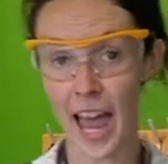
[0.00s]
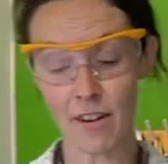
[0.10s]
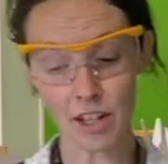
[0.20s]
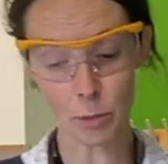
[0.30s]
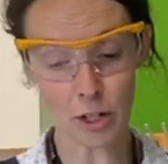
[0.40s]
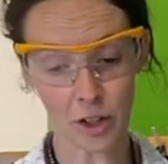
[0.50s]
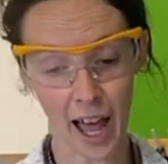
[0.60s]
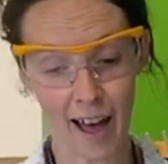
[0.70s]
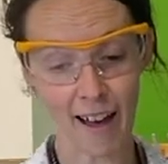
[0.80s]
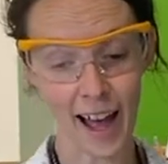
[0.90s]
area that we look
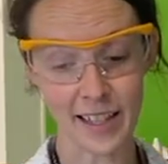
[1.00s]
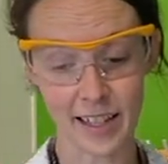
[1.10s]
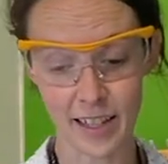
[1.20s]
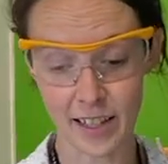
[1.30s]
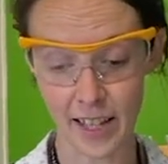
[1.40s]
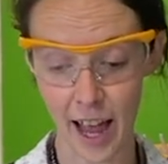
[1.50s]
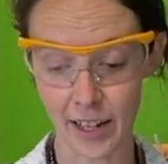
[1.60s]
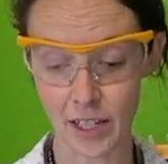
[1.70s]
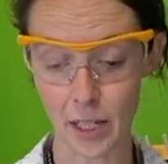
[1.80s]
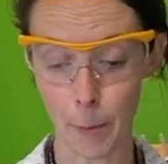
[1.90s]
at are acids
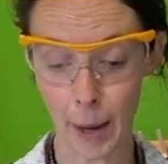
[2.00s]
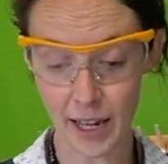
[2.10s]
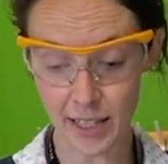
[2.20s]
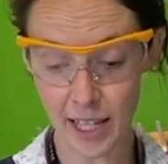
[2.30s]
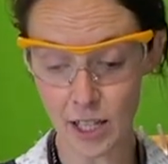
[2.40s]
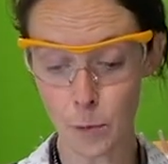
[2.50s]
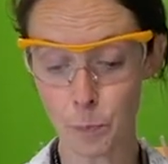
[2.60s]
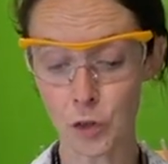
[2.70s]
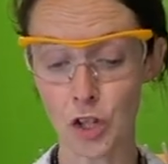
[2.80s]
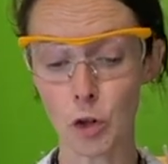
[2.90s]
and bases.
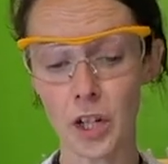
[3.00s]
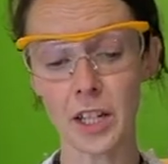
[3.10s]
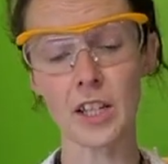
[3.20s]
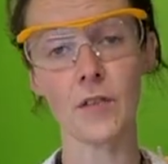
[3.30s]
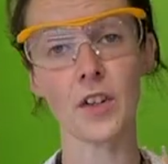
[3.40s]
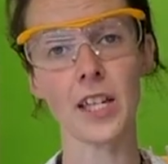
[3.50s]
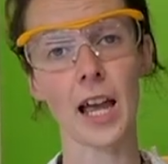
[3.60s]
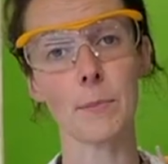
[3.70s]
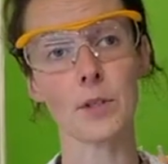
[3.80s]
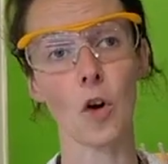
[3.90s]
So looking at different
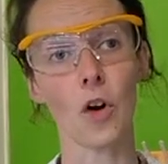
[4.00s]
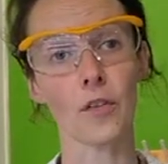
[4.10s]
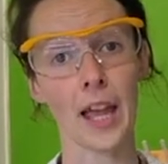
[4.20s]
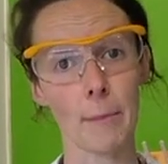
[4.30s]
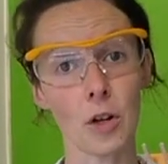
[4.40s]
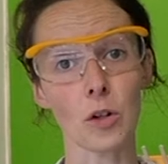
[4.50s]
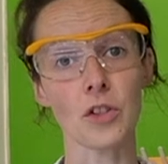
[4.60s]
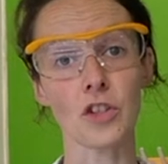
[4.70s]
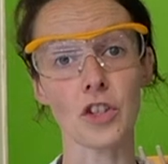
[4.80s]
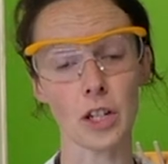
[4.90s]
types of chemicals
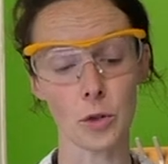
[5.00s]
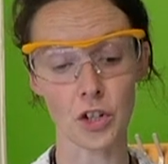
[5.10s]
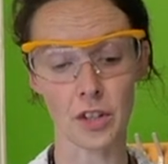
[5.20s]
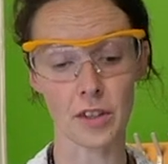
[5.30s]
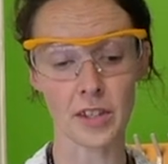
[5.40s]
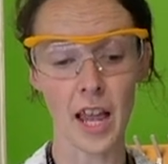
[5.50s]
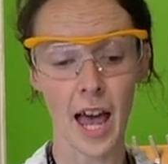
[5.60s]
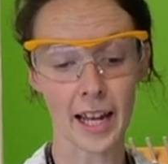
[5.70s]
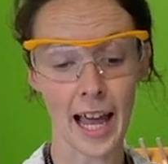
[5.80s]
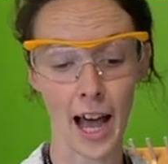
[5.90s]
and solutions,
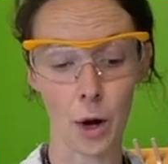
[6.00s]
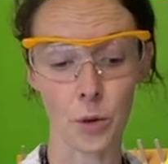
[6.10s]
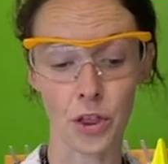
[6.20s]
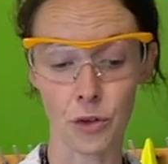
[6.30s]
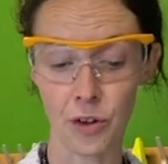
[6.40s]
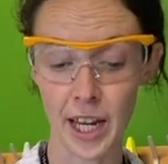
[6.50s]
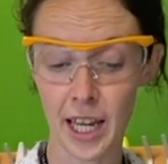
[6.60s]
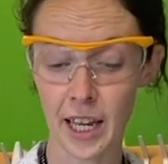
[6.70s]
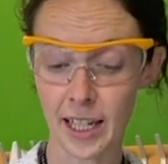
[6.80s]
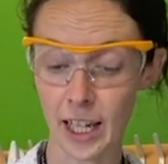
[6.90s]
and how
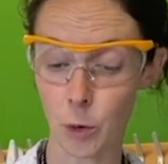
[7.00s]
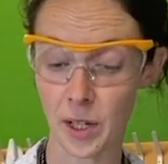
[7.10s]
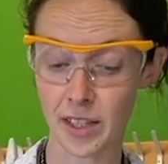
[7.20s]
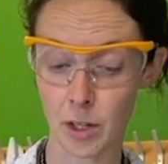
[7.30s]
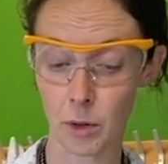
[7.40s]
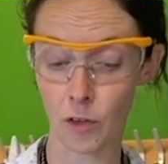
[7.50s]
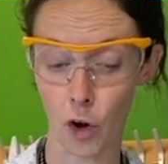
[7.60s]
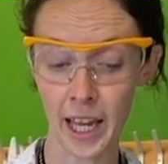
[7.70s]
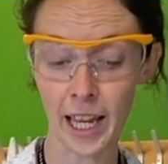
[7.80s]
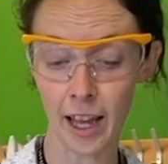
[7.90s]
3 liquids that we've
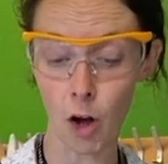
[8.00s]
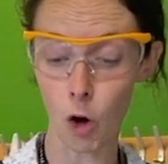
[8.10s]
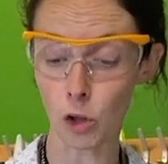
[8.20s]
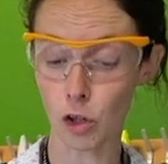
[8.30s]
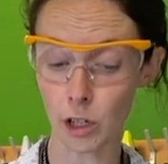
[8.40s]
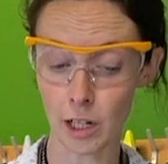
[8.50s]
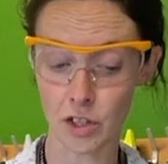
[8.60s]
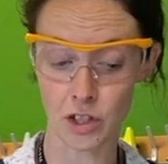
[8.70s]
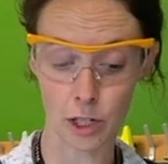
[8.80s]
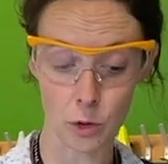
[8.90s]
got here, all
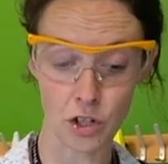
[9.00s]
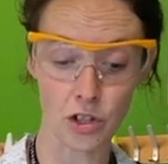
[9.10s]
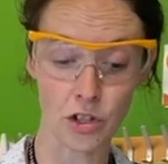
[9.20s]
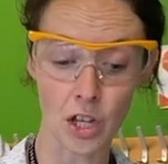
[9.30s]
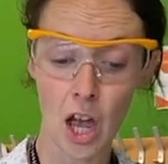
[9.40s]
colourless solutions,